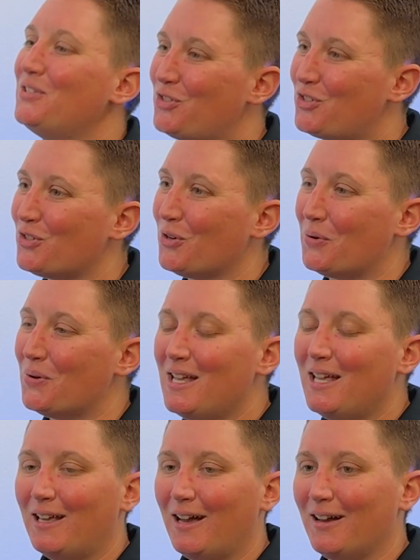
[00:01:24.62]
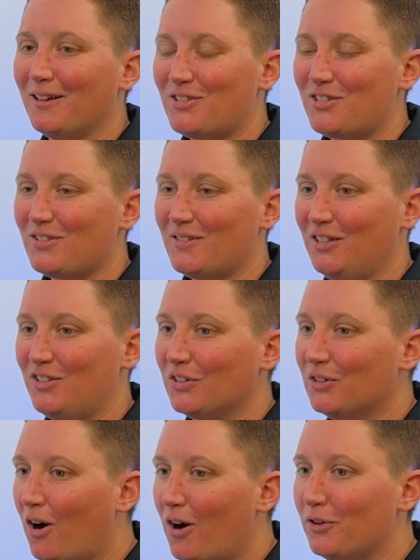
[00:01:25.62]
So it's a
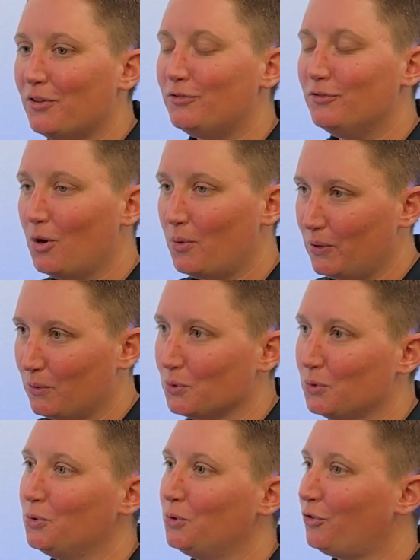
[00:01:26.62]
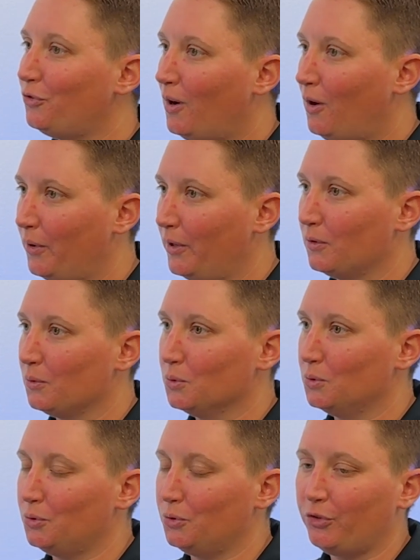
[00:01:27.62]
lot of knowing the rules, following the
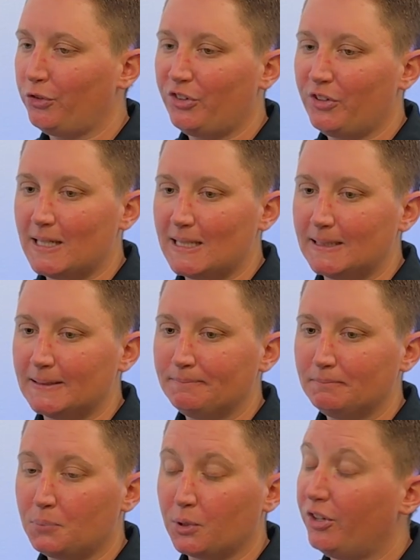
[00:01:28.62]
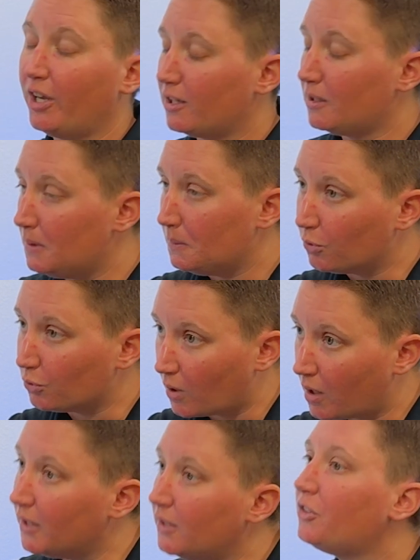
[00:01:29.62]
rules, protecting people's
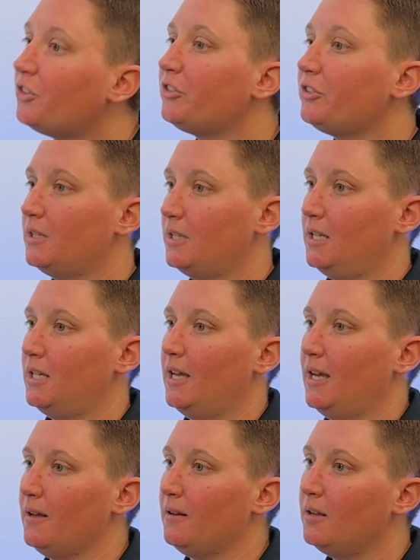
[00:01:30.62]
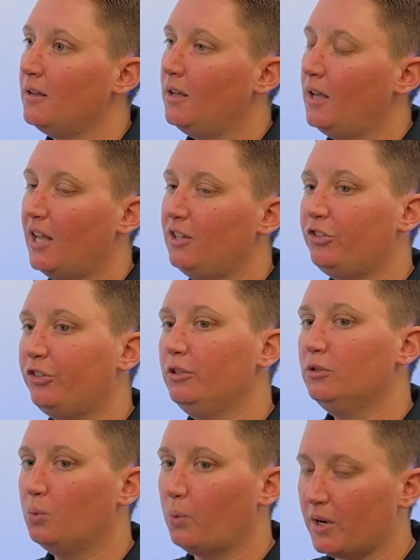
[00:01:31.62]
rights, and
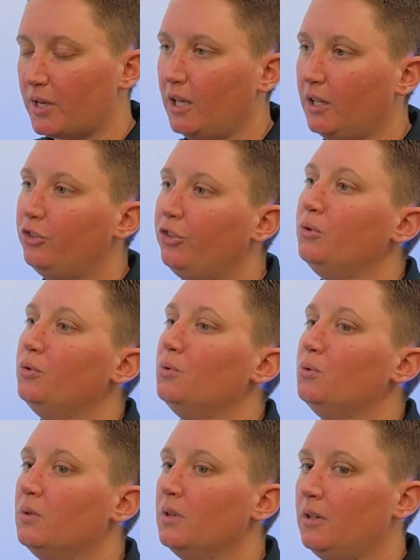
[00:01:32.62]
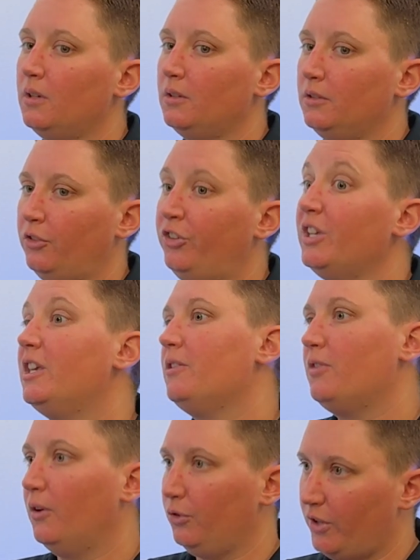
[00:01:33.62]
still working to
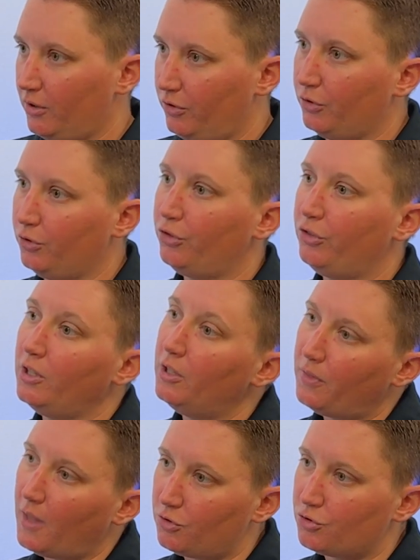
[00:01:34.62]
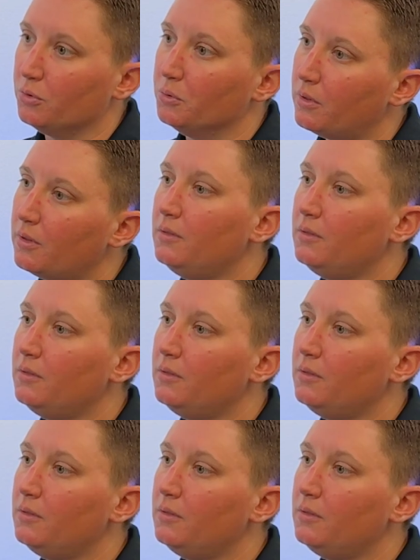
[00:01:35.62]
get those answers, to get that truth.